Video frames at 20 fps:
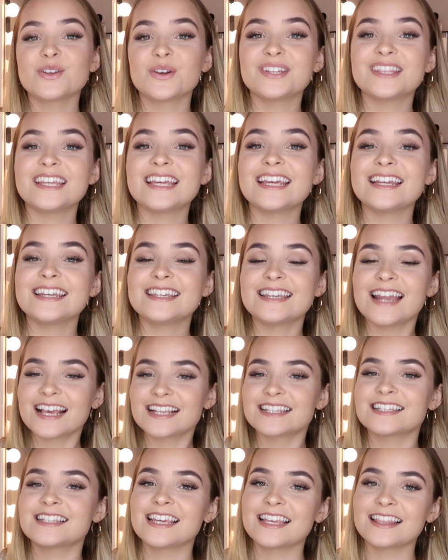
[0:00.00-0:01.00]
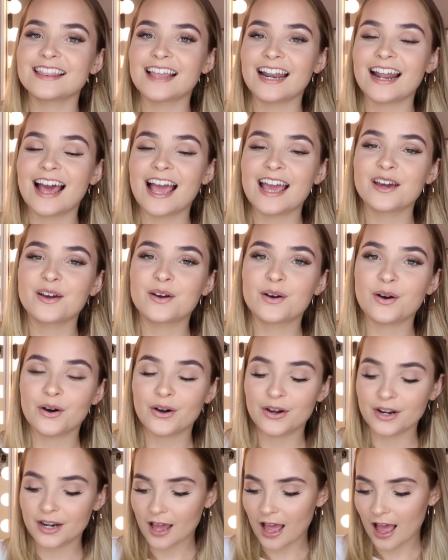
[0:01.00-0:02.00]
So the next thing that I
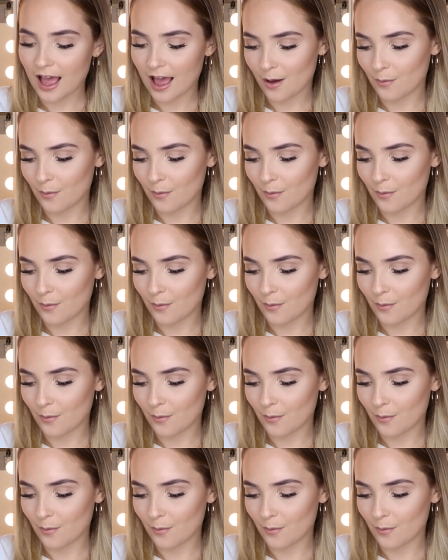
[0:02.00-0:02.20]
got